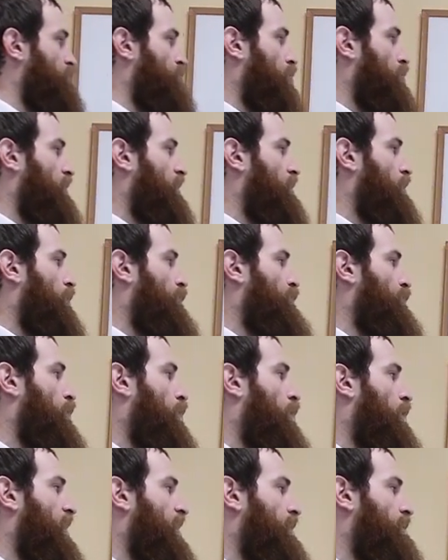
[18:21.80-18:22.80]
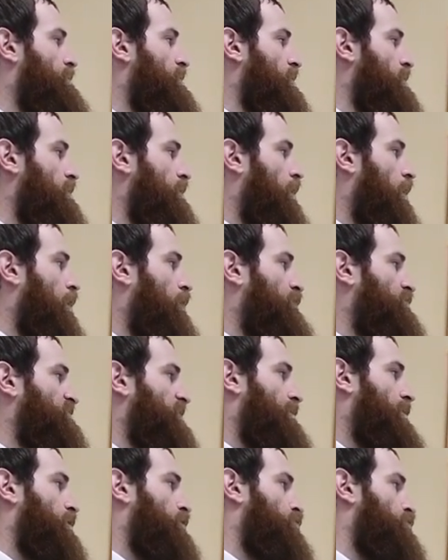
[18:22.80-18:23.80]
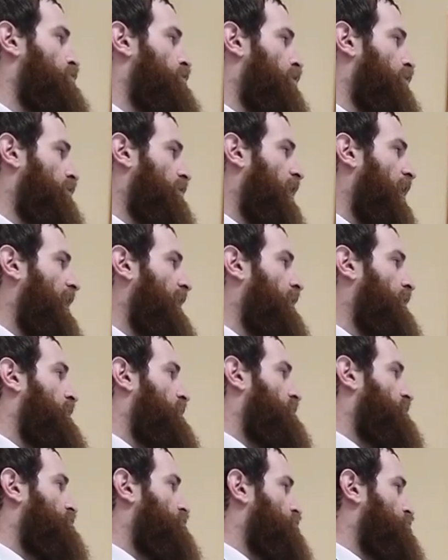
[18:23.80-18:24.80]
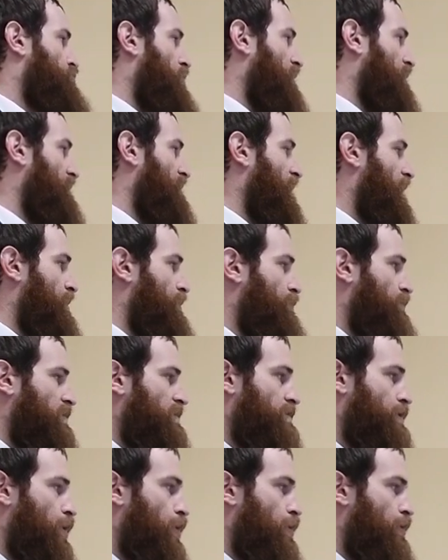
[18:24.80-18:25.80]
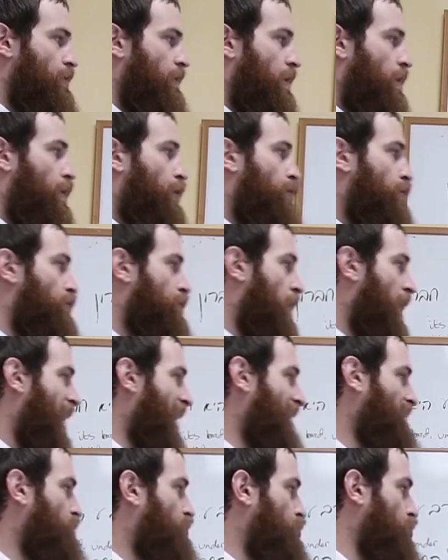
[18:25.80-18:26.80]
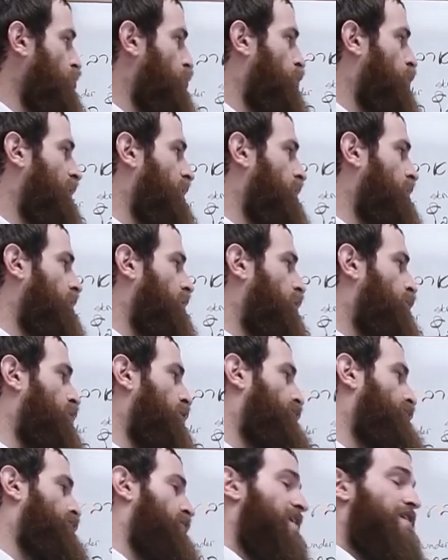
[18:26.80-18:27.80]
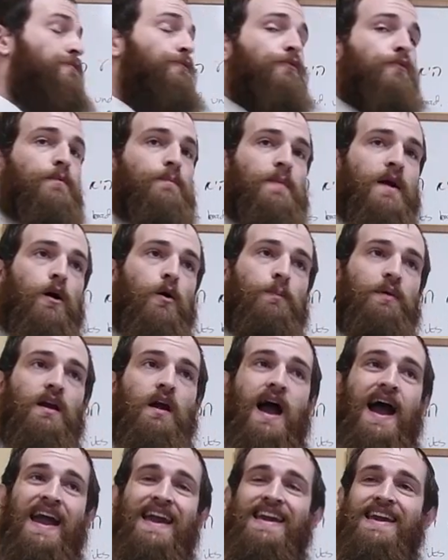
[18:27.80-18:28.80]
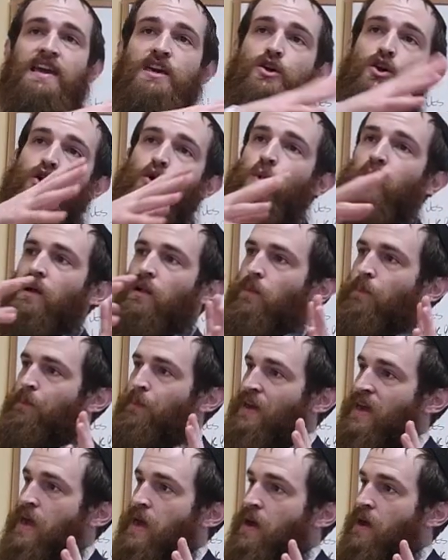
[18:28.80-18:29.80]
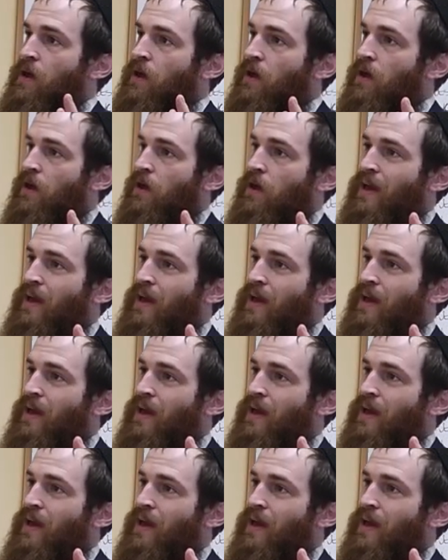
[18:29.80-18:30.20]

the donkey of your enemy, of someone who you don't like, struggling under its load, and you will refrain from helping, that is you will be